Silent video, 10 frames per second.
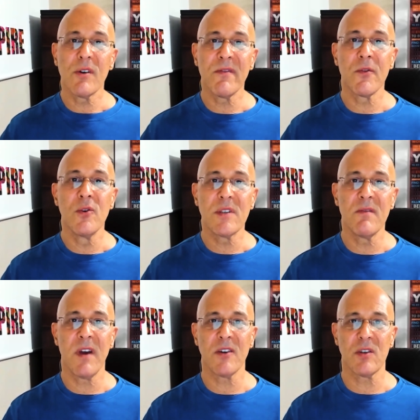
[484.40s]
your fruits and
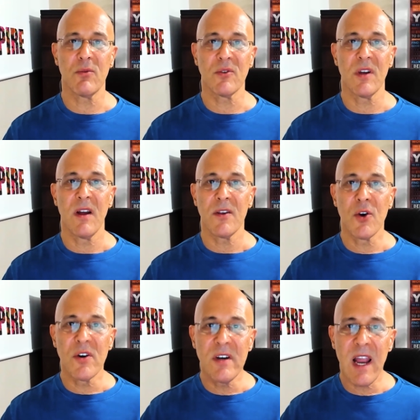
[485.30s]
vegetables
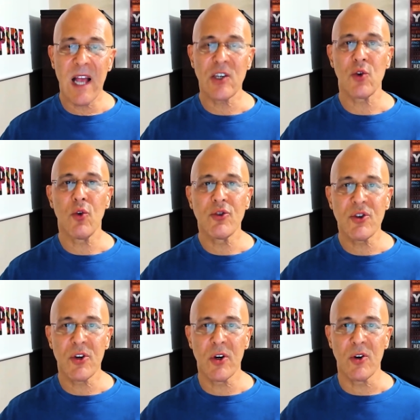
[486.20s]
your natural
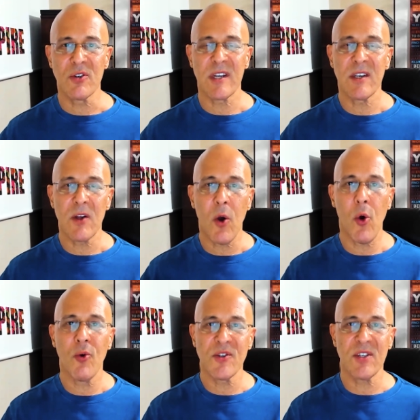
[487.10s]
sugars that's in the
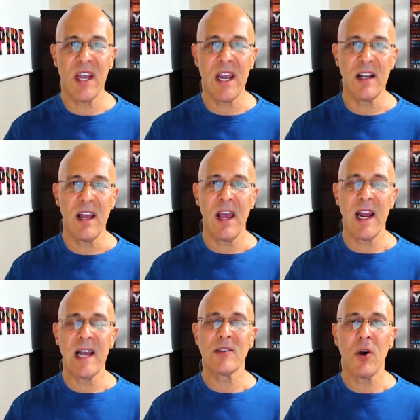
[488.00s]
whole state. It
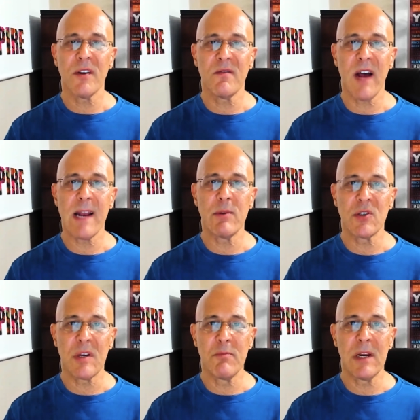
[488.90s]
has all the vitamins,
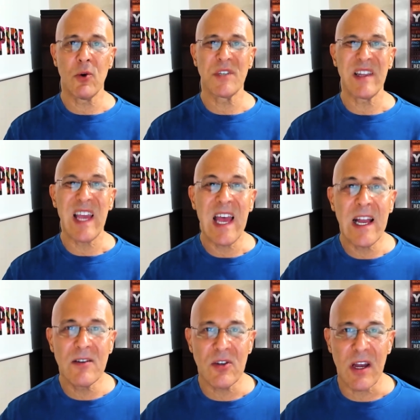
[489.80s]
the minerals, and the
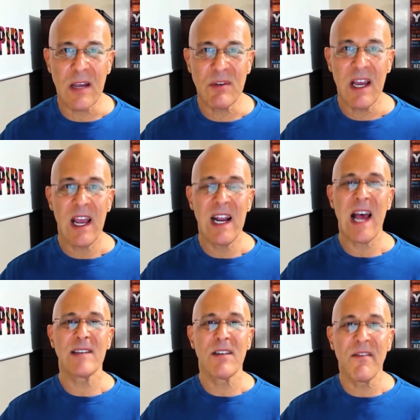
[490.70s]
enzymes. It
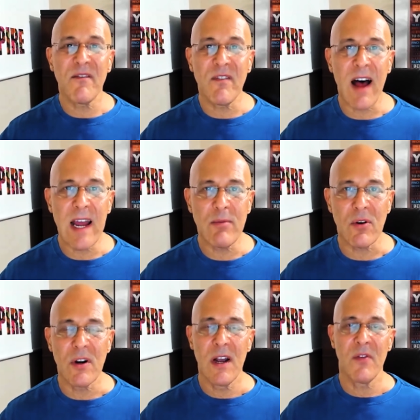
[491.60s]
has the
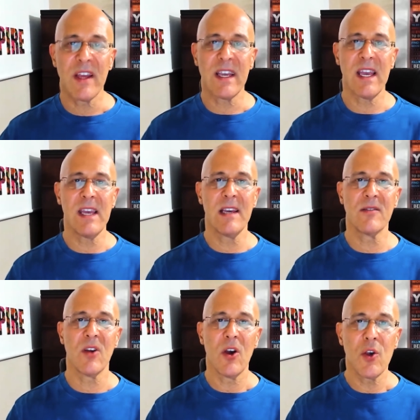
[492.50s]
fiber. The key
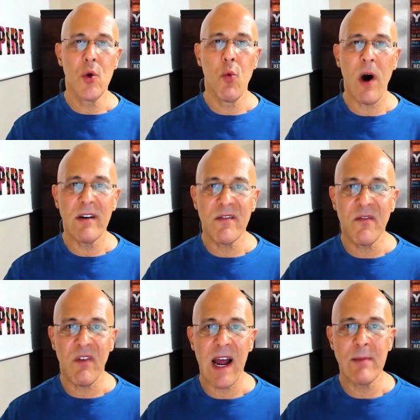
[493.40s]
is you want
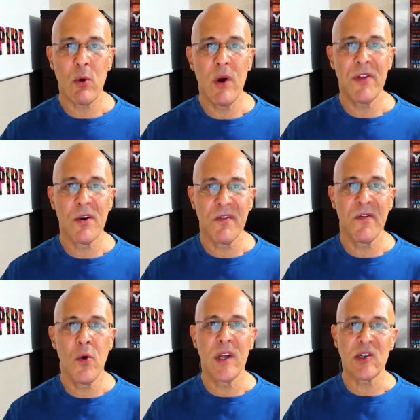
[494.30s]
fiber with your
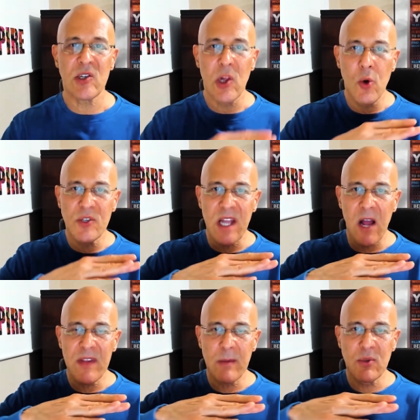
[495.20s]
food. It slows
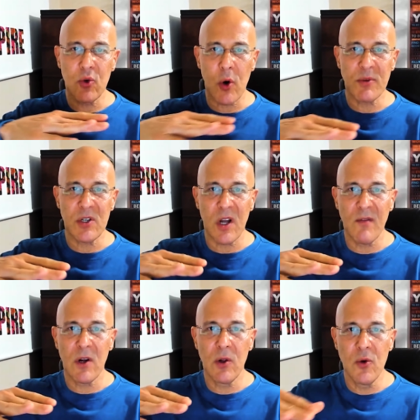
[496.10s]
down the absorption
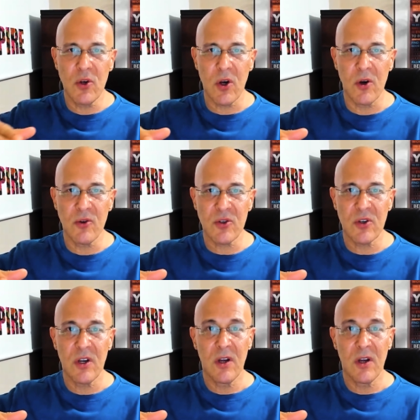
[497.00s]
of glucose